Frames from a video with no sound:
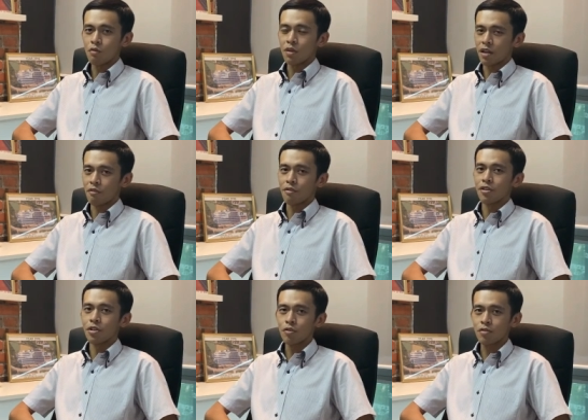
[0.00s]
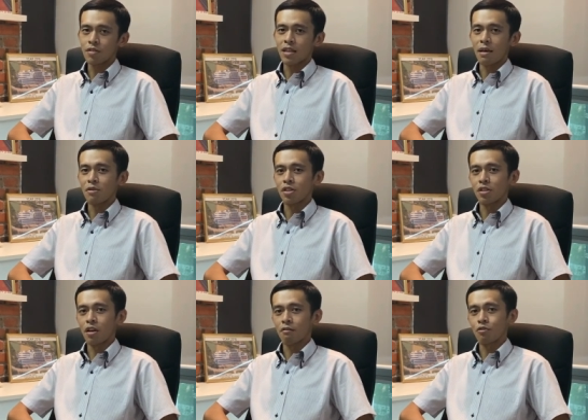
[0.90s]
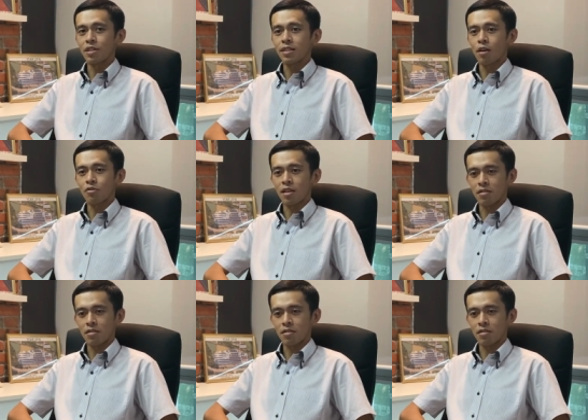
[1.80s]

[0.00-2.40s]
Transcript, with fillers: we can reduce the emission of greenhouse